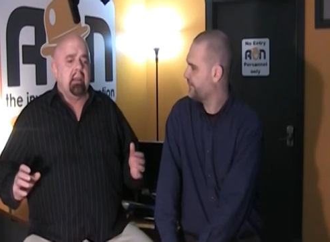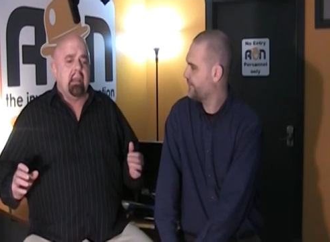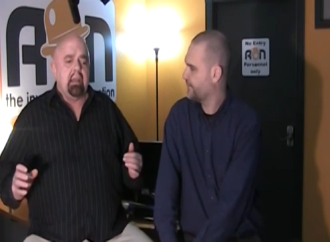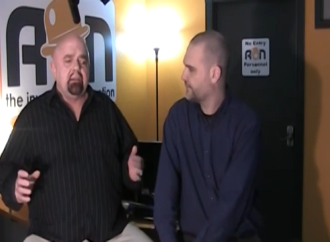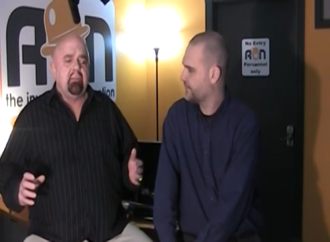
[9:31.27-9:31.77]

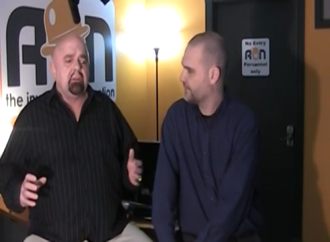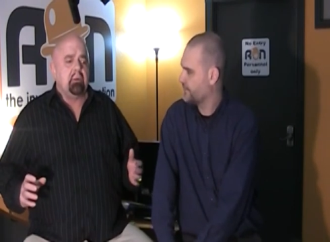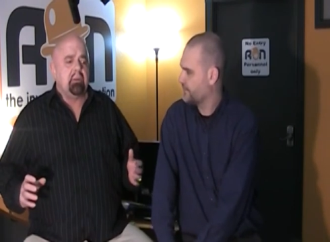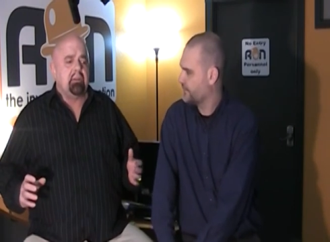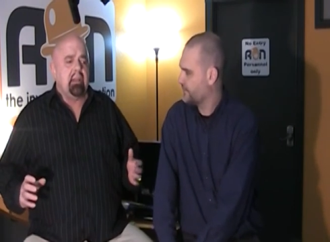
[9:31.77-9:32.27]

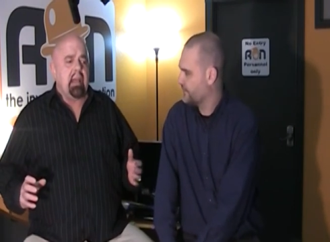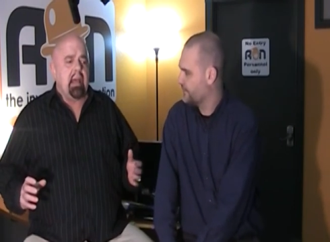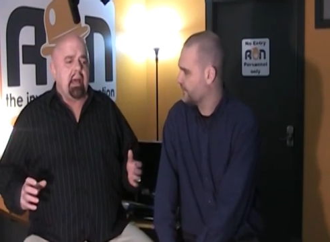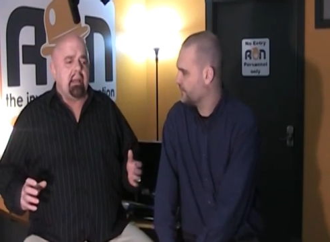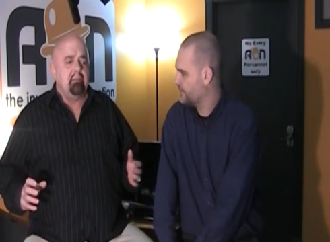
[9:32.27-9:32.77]
Speaker 1: individuals that
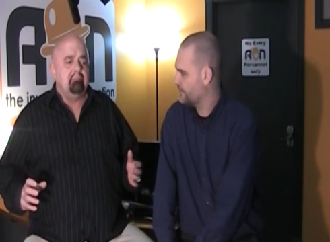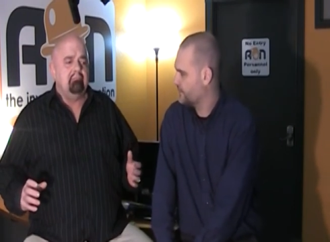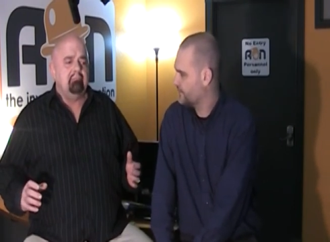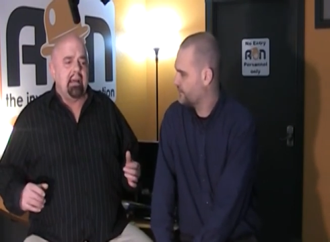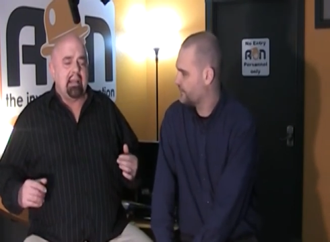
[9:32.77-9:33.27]

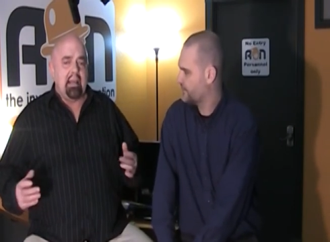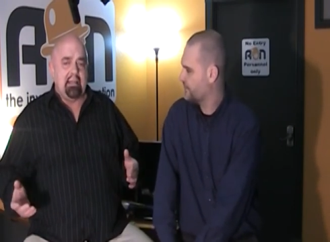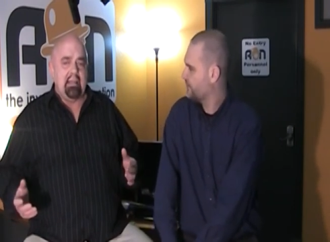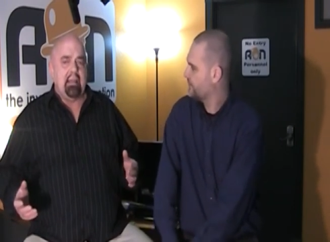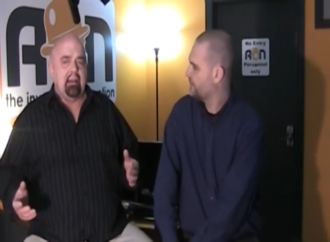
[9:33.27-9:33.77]
had an
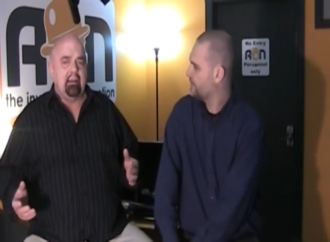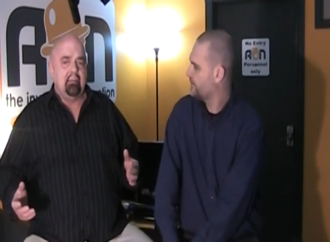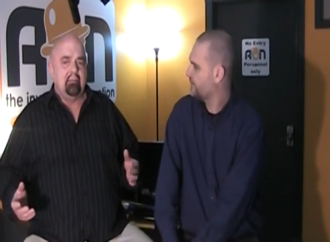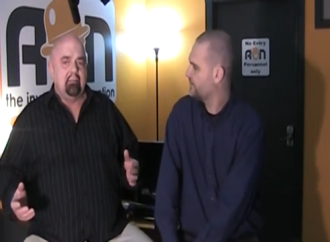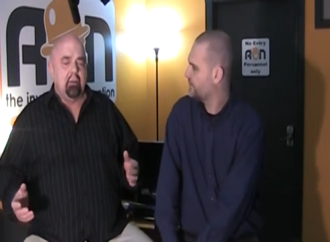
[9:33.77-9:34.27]

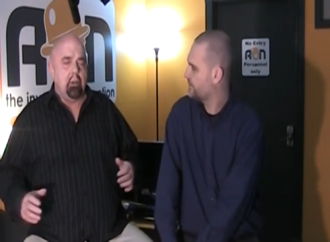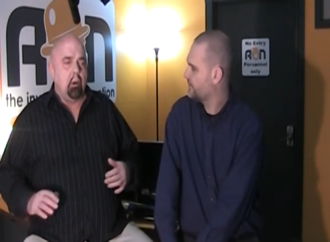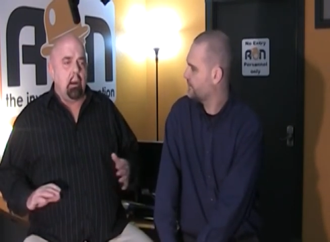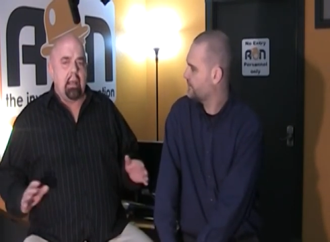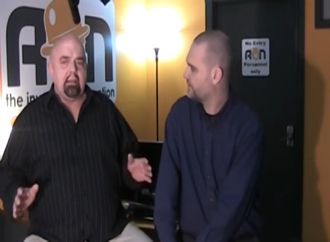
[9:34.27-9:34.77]
idea,
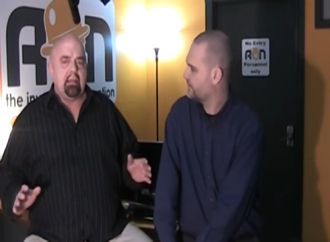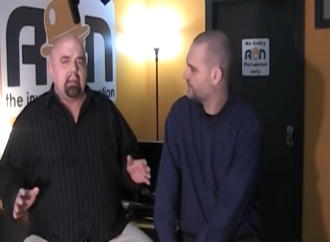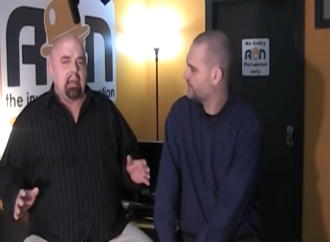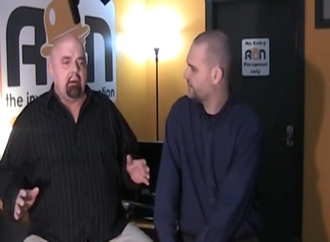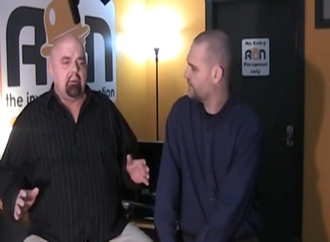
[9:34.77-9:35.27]
no
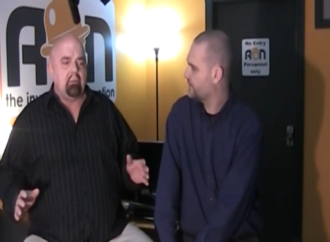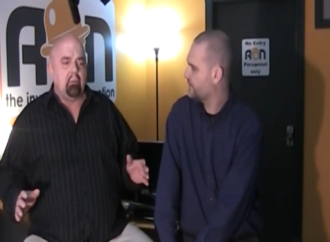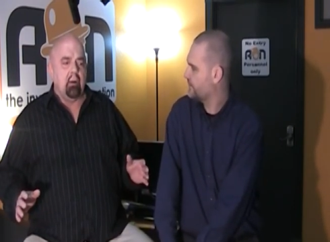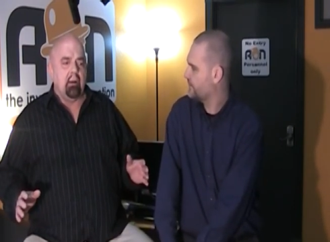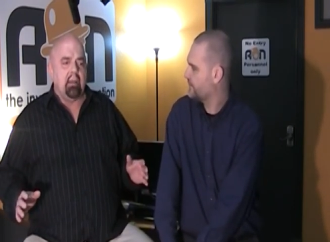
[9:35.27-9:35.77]
idea how it would
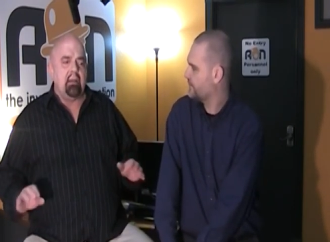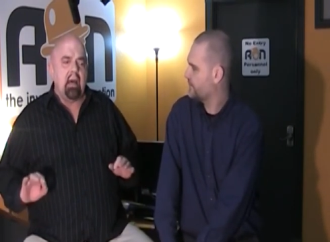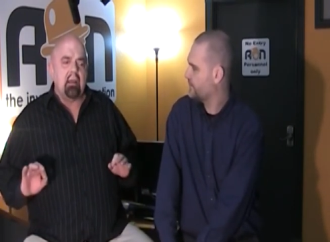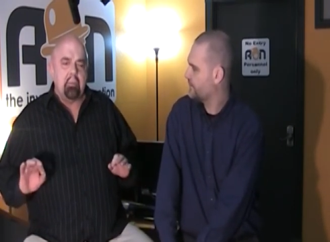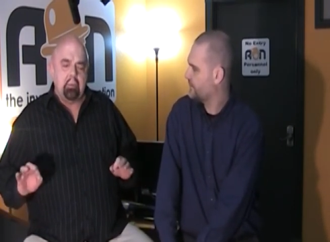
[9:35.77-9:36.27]
work, and
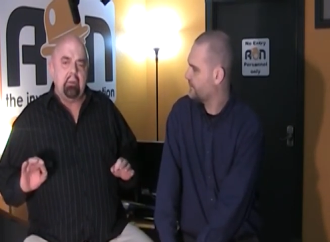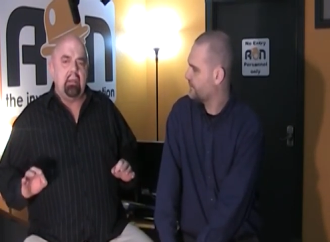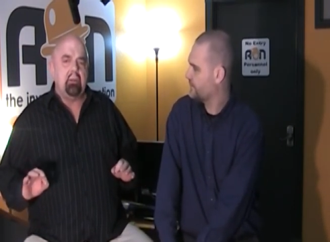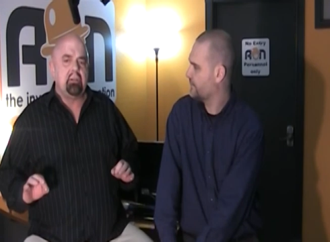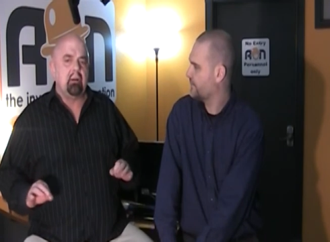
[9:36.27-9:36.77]
not
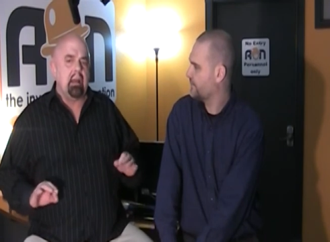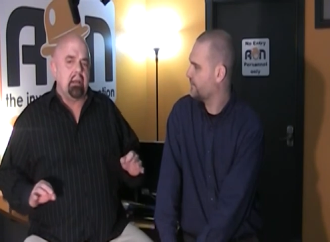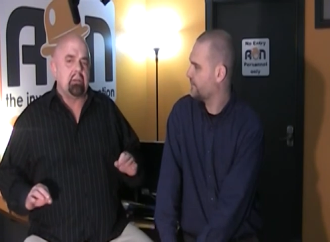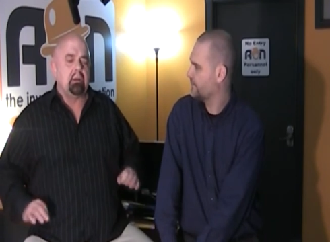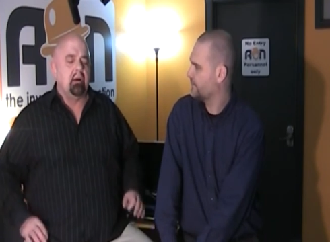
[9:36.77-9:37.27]
completely sure
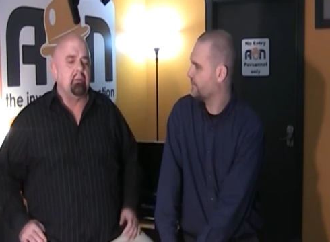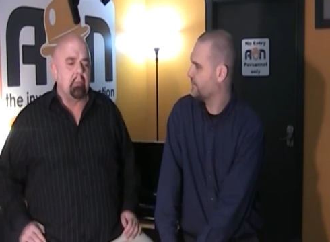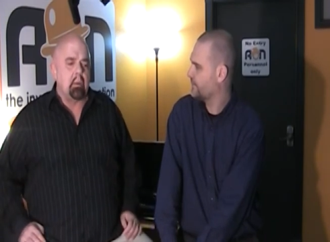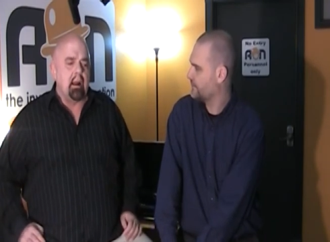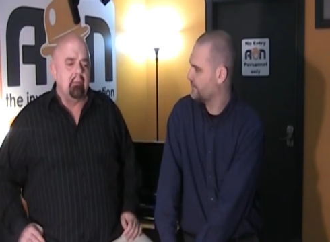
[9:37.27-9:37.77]
how to solve
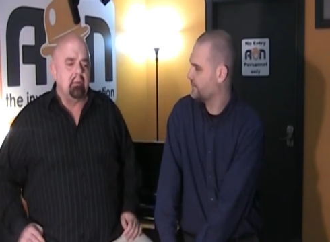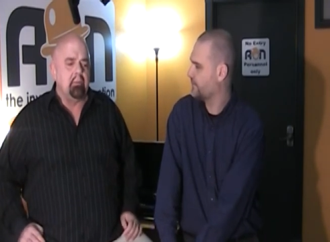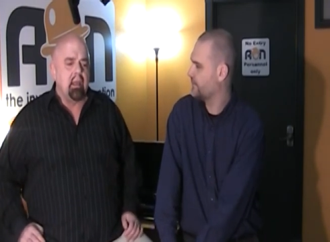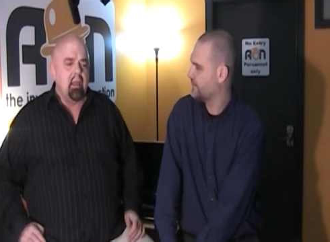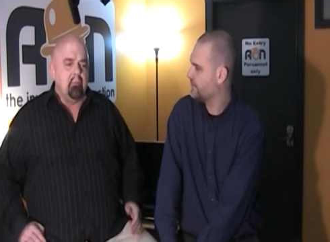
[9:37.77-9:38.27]
the
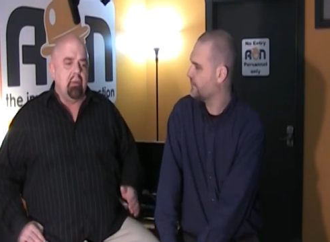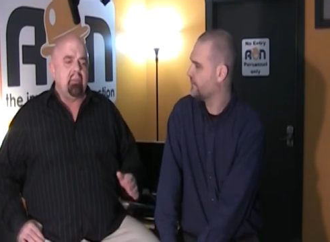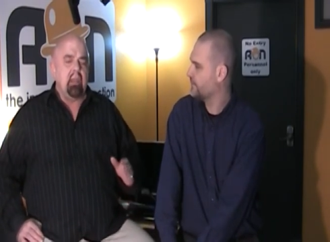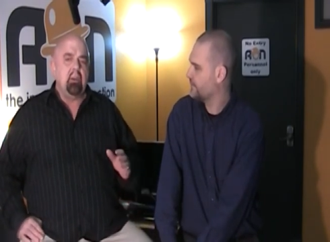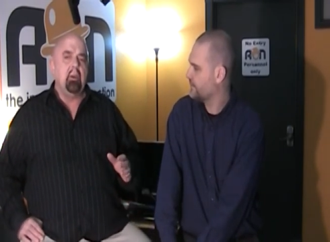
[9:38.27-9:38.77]
problem
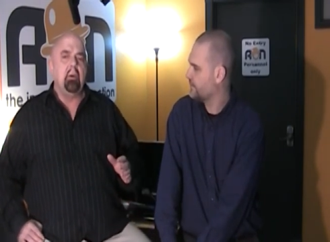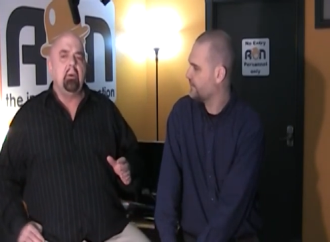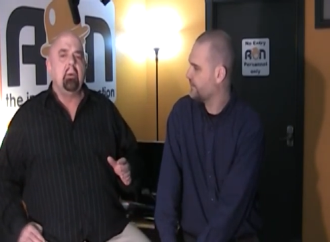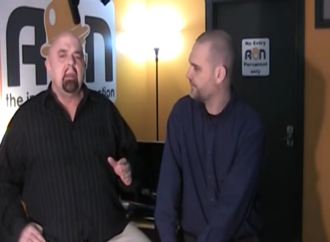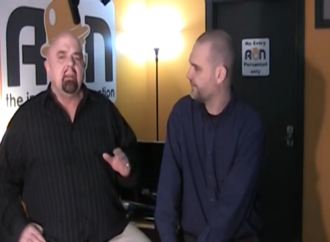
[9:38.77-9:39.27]
but they
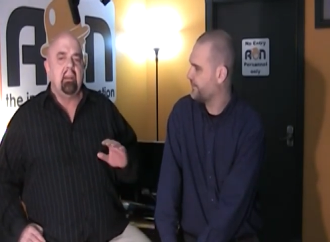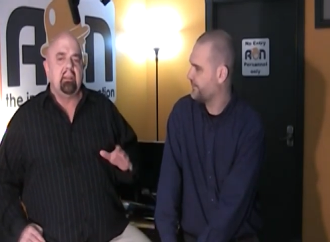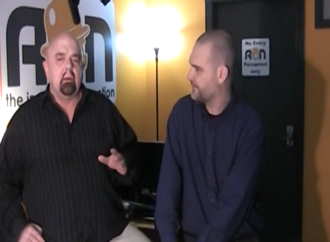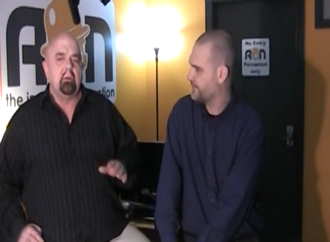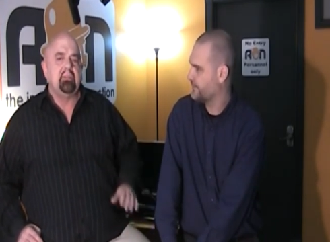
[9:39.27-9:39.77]
knew
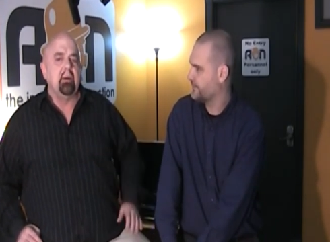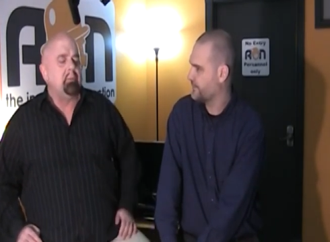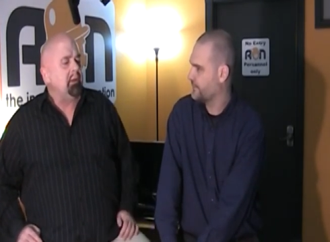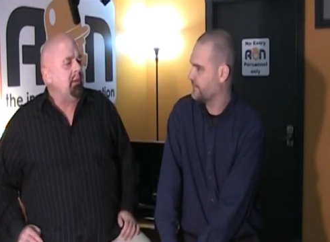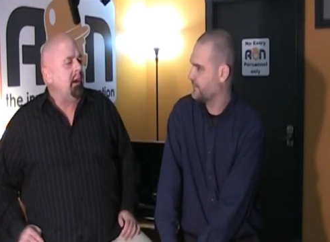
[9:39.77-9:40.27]
that there was
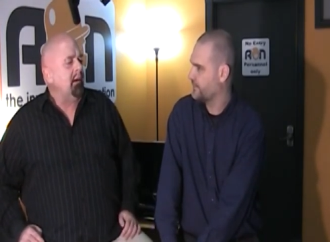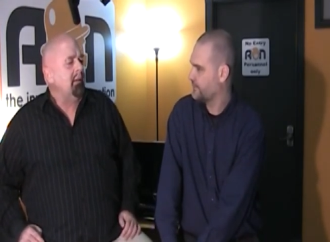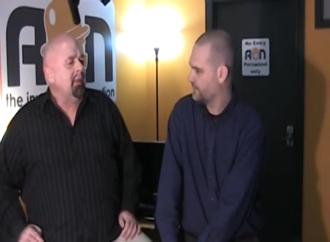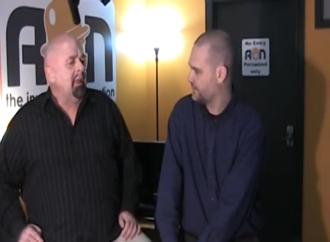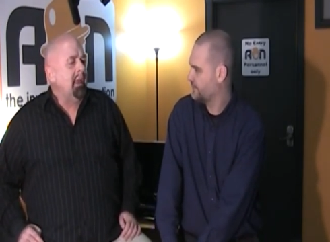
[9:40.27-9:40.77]
something
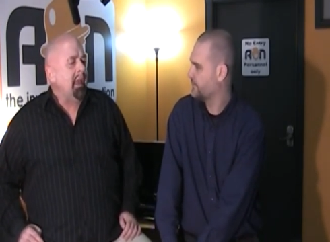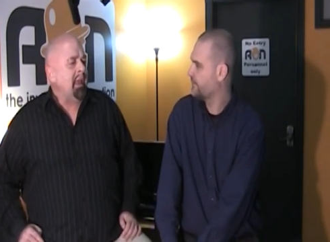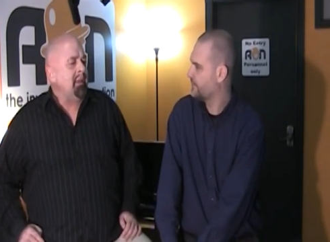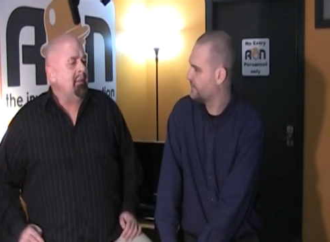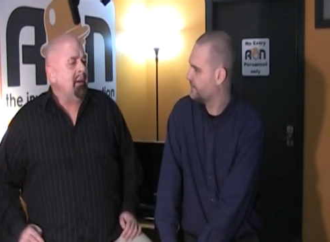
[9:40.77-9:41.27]
there. Mm-hmm. And,